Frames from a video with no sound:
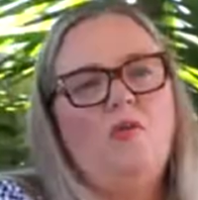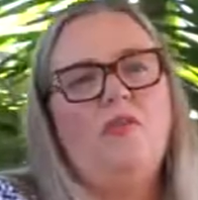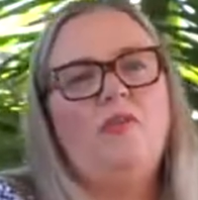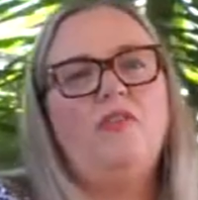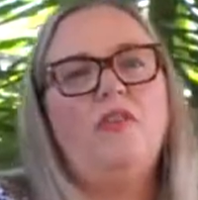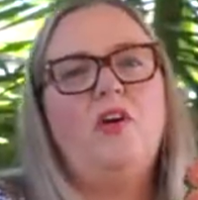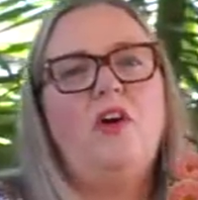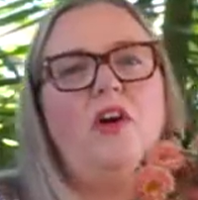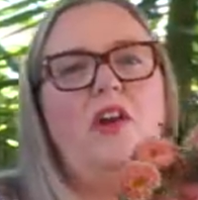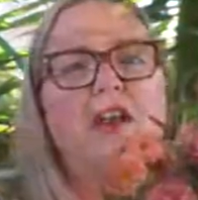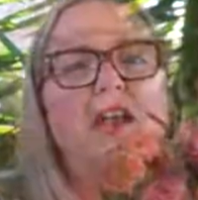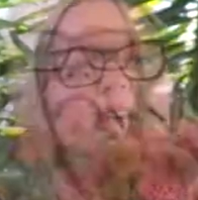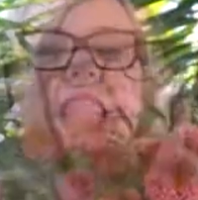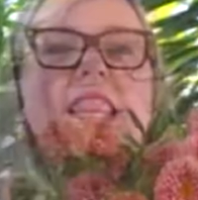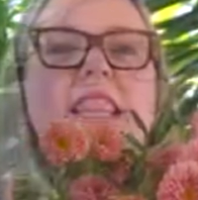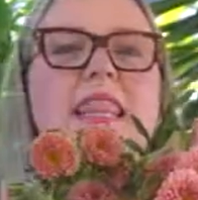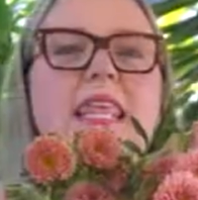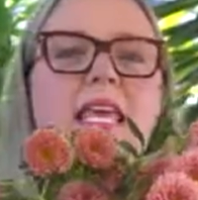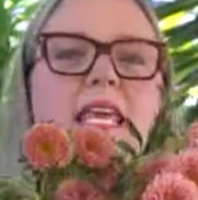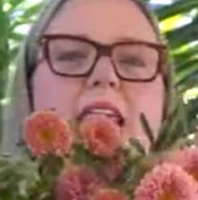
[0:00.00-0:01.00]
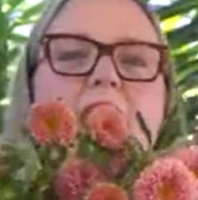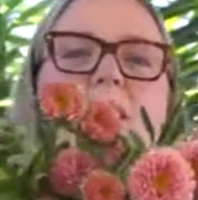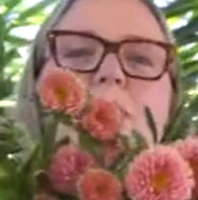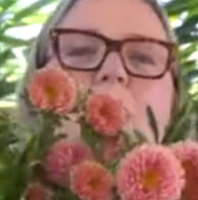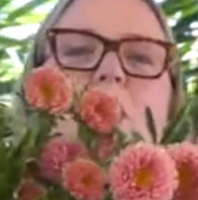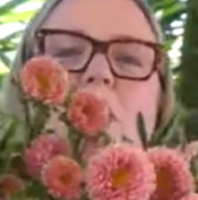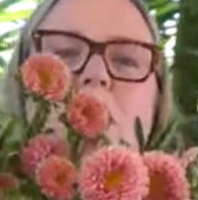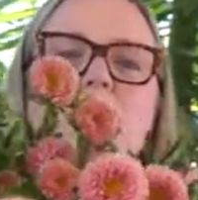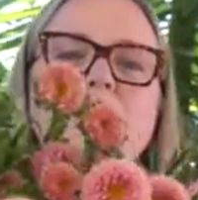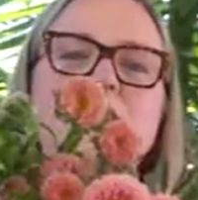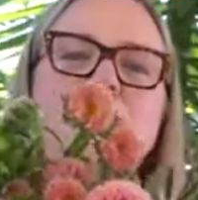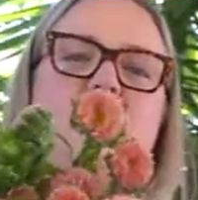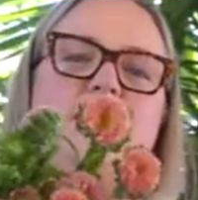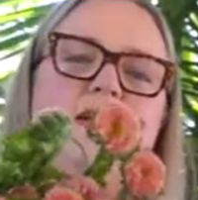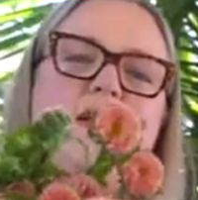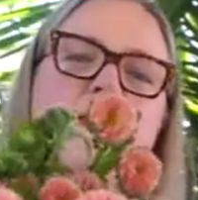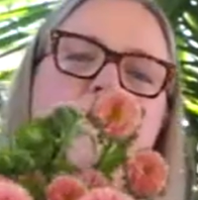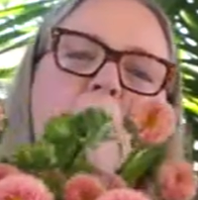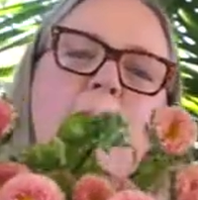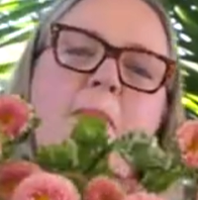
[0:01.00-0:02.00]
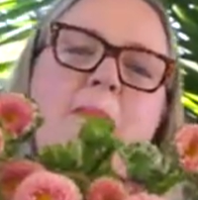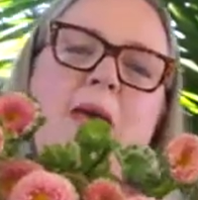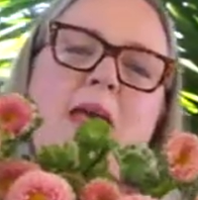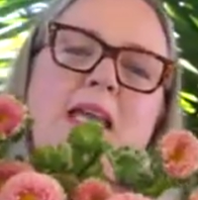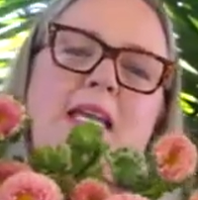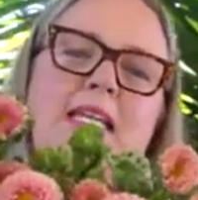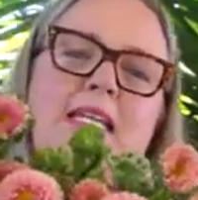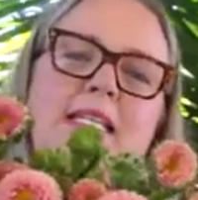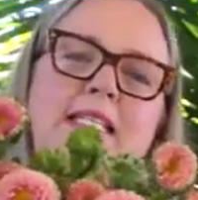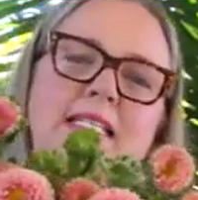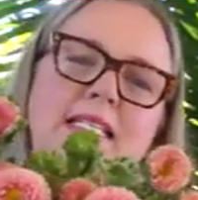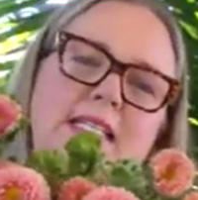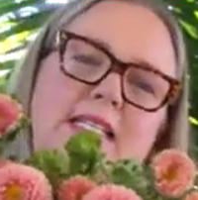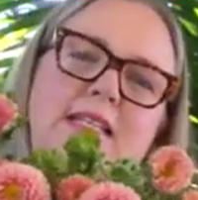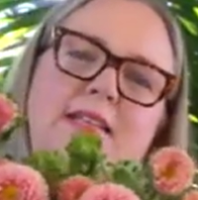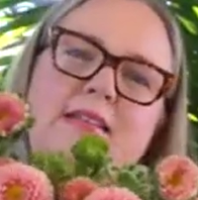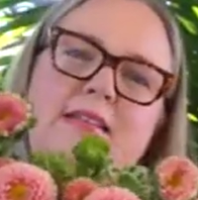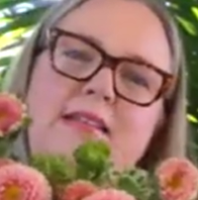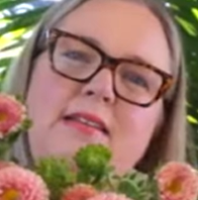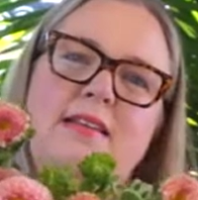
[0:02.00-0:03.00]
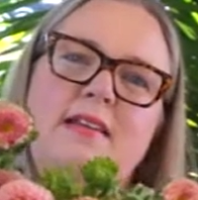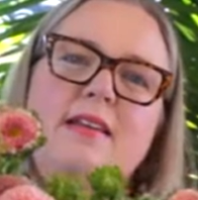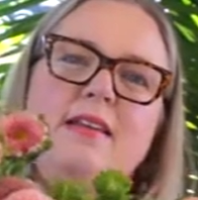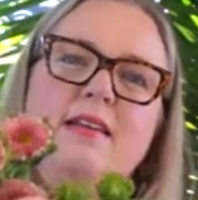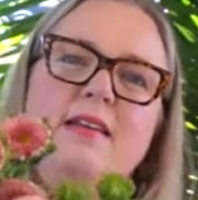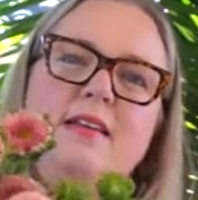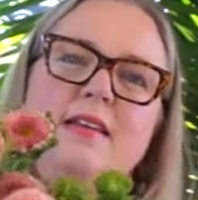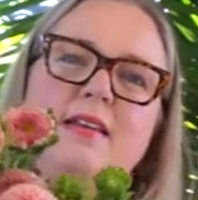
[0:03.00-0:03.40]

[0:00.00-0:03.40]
We've got the most amazing